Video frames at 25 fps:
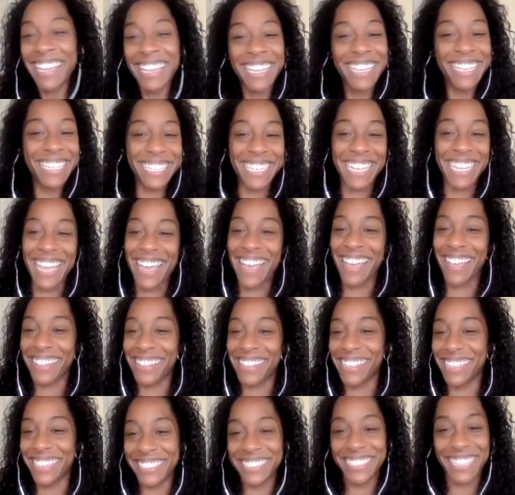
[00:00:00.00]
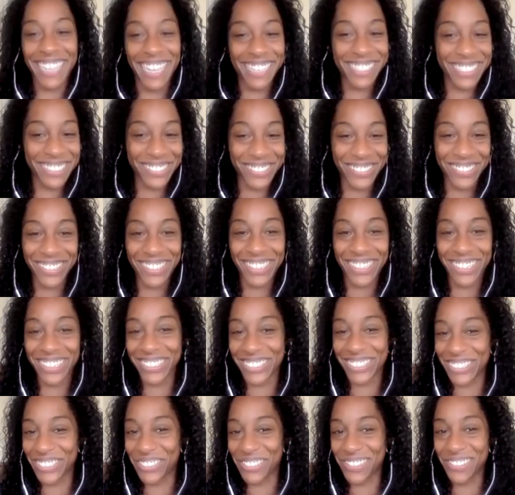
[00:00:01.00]
now these high school girls
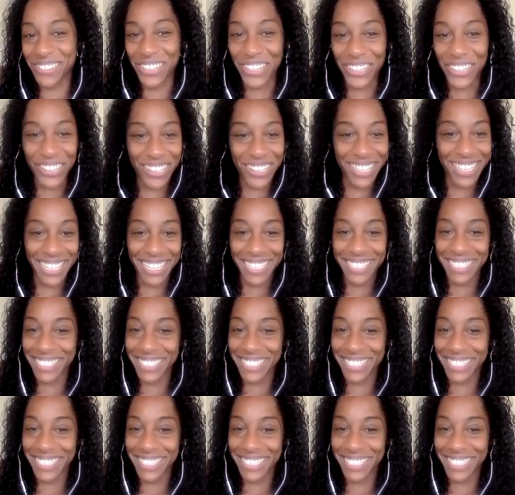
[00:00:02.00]
are rolling,